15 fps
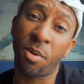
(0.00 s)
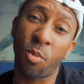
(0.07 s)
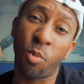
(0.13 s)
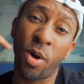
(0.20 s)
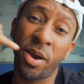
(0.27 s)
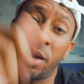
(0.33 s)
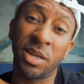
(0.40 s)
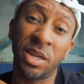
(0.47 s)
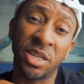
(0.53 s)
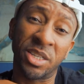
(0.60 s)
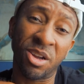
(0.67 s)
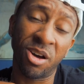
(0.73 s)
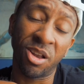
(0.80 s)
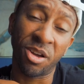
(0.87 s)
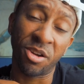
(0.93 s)
when it is
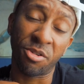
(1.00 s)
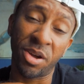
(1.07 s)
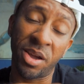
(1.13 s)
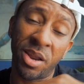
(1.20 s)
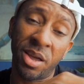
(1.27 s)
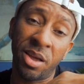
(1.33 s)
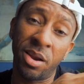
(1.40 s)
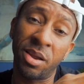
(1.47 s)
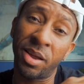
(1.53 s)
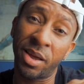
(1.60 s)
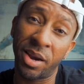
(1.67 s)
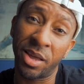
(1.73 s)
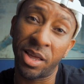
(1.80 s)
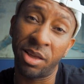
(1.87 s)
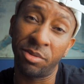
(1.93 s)
color graded
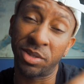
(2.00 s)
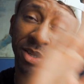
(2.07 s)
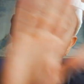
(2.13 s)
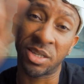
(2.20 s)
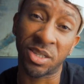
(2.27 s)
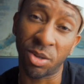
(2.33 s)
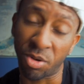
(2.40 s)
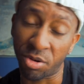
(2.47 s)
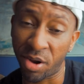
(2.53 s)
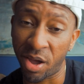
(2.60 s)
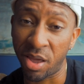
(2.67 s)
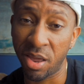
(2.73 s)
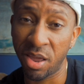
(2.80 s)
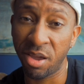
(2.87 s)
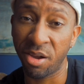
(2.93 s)
and it gives this look
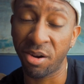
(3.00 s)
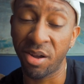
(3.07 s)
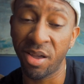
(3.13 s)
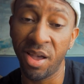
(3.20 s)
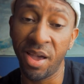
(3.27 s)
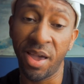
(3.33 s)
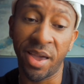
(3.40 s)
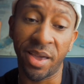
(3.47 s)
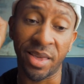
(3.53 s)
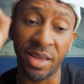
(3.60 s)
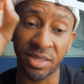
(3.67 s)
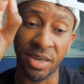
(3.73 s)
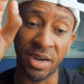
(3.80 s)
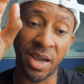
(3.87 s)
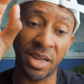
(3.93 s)
right here, it
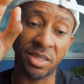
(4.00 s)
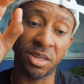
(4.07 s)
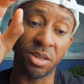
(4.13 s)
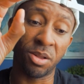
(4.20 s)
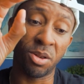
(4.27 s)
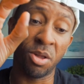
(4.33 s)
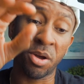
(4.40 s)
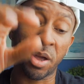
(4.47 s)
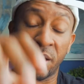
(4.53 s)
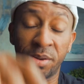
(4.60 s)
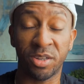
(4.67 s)
gets a nice little look.